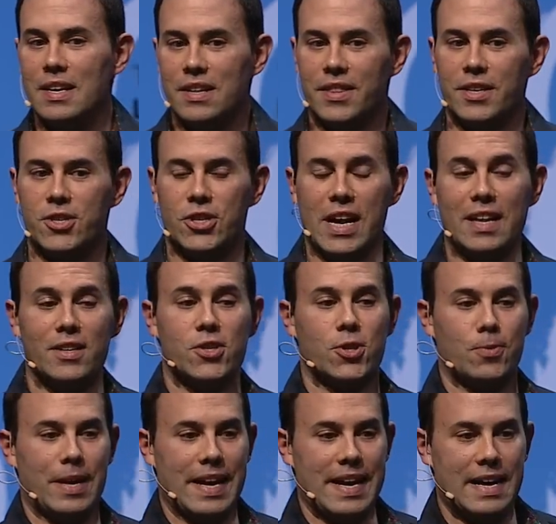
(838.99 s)
The challenge
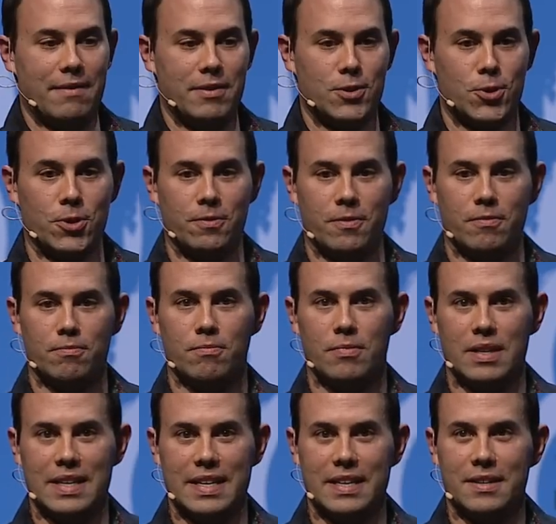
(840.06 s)
that we have is sort of
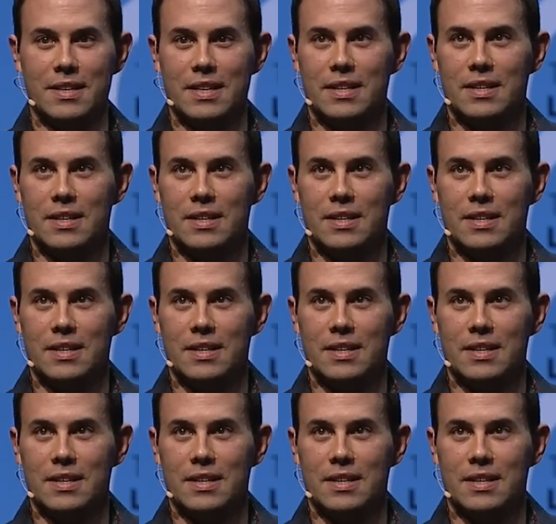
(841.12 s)
uh,